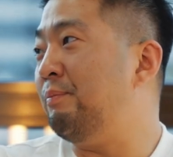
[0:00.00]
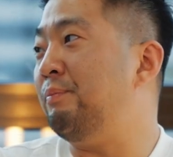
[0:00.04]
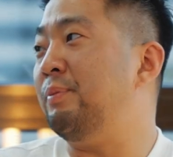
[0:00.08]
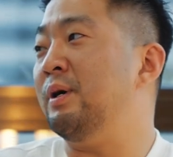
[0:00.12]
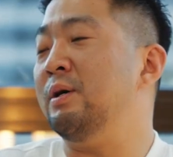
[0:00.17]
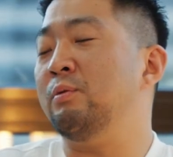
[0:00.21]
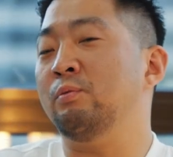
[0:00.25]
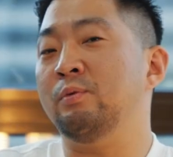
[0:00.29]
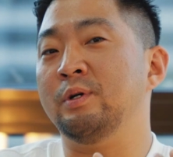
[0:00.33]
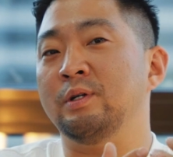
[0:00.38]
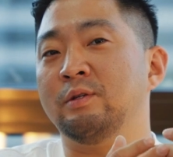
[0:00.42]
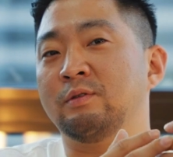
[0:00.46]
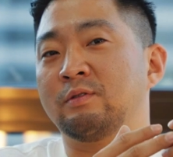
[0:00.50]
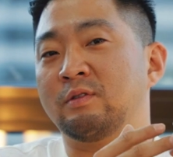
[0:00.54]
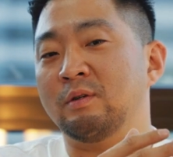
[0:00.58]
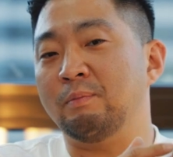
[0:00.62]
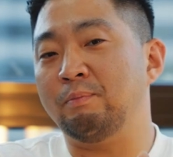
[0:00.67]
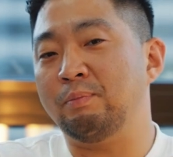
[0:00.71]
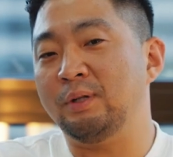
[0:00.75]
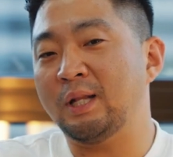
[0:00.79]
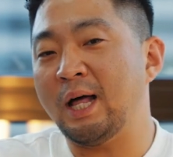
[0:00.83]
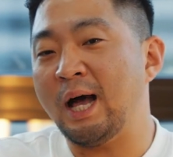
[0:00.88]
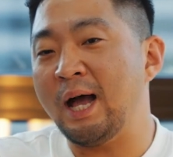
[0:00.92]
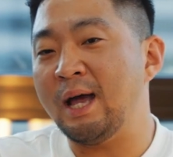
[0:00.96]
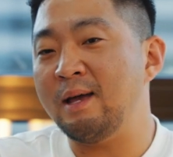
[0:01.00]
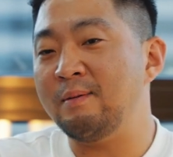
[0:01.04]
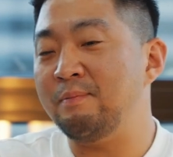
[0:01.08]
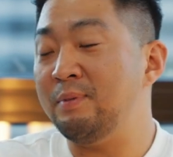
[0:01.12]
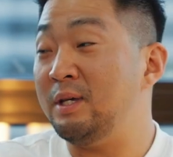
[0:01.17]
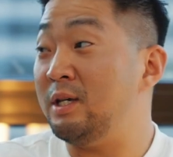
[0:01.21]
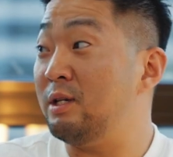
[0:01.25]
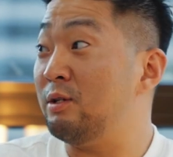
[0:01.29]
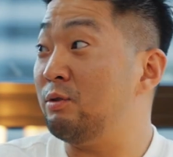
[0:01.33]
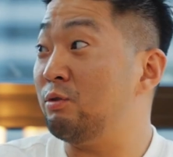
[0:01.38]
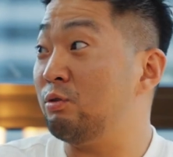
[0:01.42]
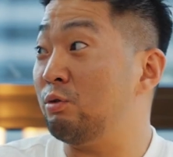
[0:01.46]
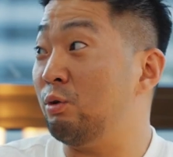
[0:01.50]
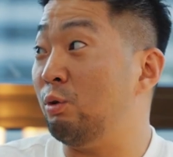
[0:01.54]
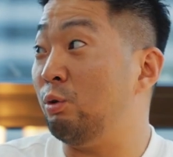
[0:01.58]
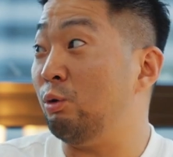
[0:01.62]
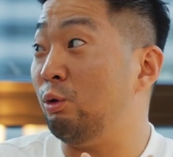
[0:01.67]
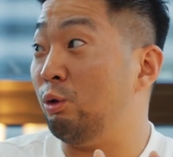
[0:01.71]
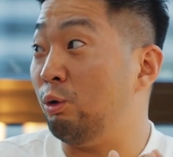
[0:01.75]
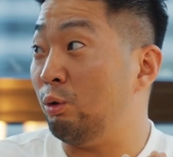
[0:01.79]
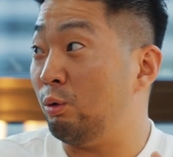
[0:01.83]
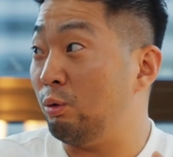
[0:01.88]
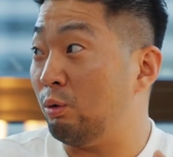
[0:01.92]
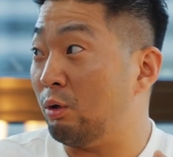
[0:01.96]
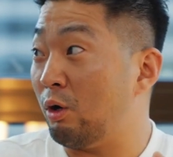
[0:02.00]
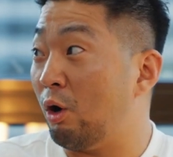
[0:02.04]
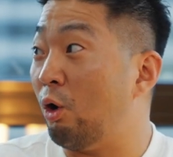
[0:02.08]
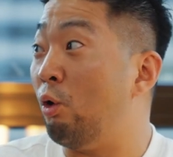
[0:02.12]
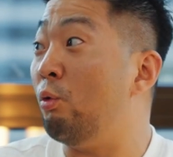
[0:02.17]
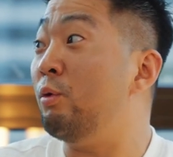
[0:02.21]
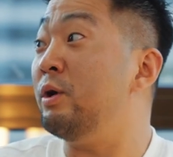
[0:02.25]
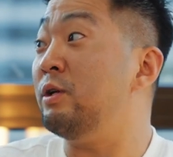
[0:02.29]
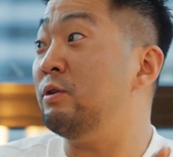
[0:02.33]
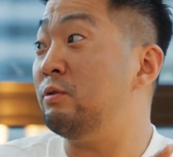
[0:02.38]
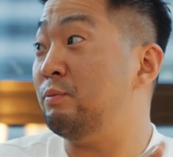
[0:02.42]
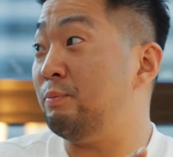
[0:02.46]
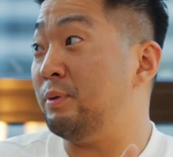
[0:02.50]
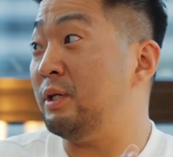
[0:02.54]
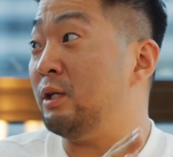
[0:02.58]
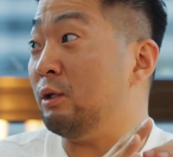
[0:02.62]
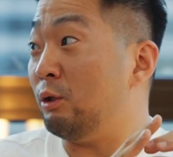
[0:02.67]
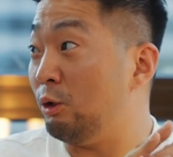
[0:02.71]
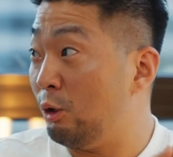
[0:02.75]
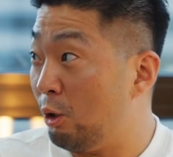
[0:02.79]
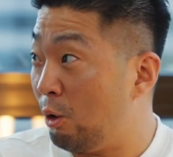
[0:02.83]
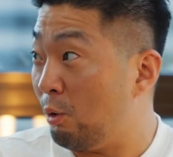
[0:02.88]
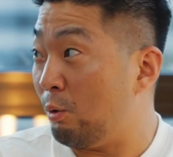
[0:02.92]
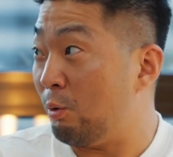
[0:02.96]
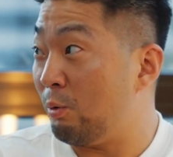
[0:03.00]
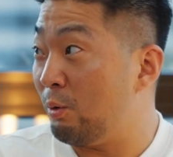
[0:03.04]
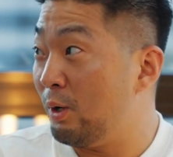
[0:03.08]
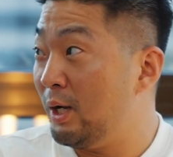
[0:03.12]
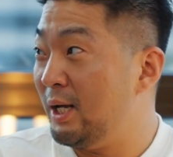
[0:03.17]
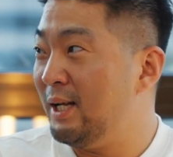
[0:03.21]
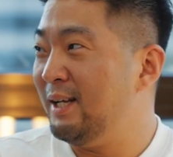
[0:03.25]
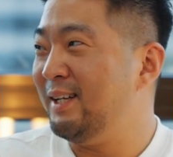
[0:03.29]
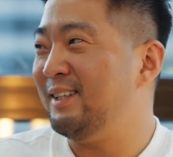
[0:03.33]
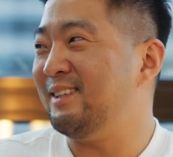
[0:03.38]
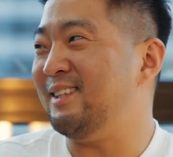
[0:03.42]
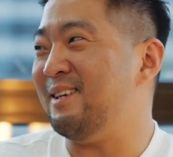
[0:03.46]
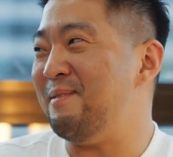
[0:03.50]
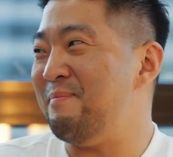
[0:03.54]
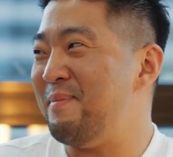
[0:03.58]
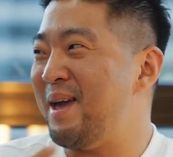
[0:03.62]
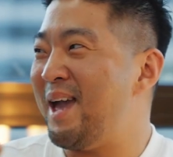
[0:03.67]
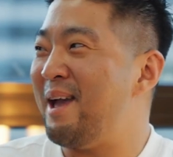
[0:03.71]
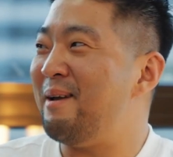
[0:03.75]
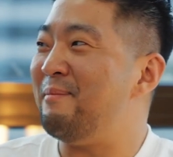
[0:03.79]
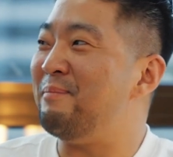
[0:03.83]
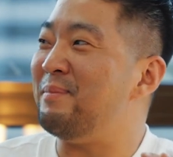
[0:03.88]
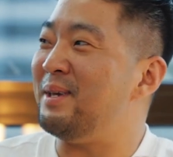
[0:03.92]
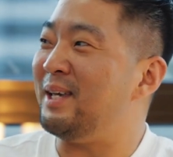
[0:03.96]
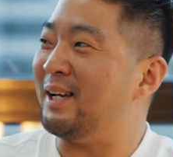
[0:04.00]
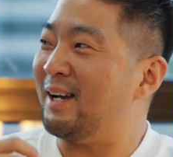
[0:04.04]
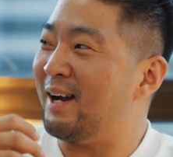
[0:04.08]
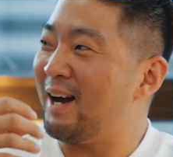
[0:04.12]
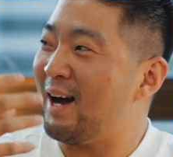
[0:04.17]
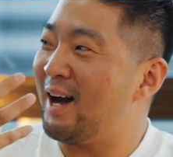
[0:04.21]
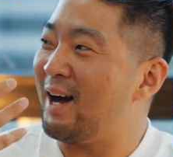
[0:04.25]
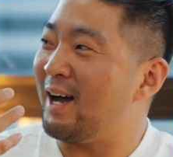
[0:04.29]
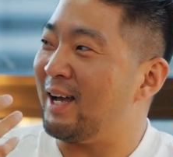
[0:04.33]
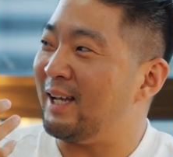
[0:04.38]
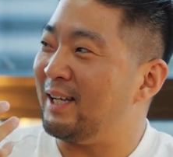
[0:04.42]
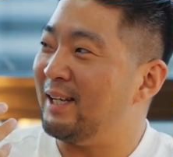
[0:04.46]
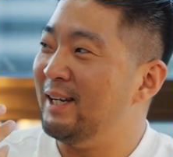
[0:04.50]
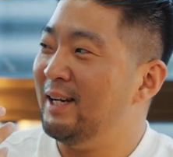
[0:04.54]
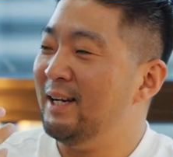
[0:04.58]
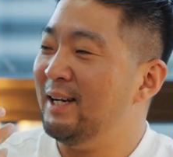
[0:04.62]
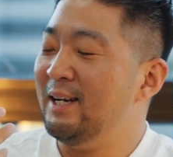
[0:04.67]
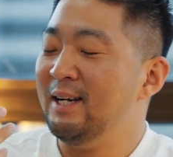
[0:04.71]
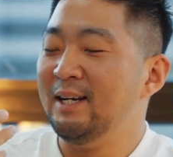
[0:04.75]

But with supply being always being low, demand being high,